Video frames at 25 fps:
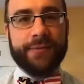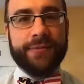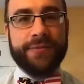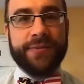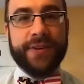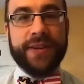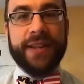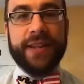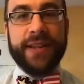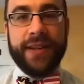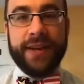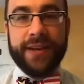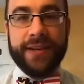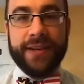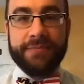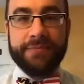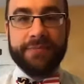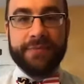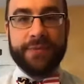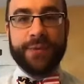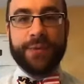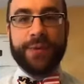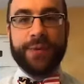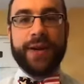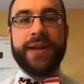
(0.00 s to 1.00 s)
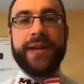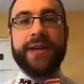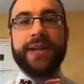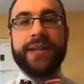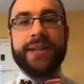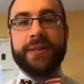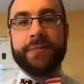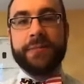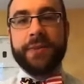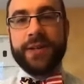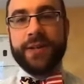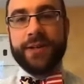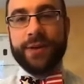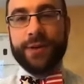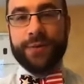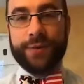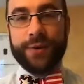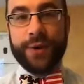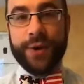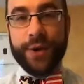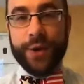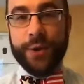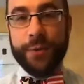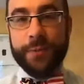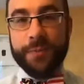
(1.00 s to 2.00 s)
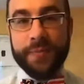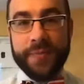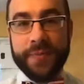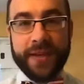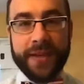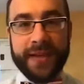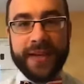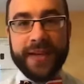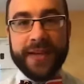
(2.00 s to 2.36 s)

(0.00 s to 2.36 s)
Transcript: villa right in the middle of Rome.